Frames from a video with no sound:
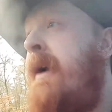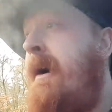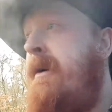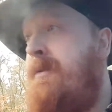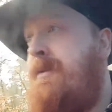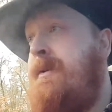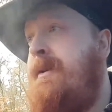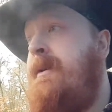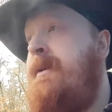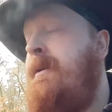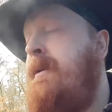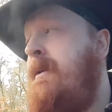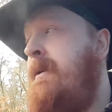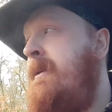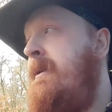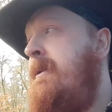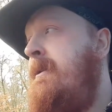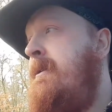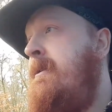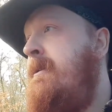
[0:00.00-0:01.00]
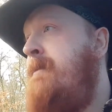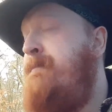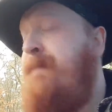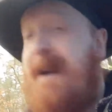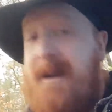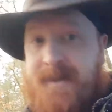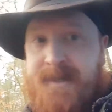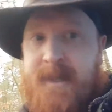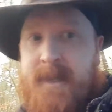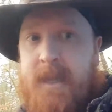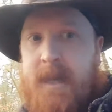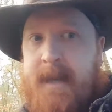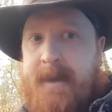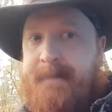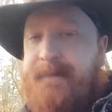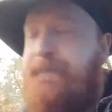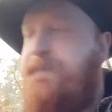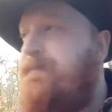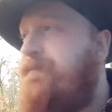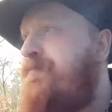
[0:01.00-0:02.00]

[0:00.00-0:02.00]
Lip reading: out there, mountain lion.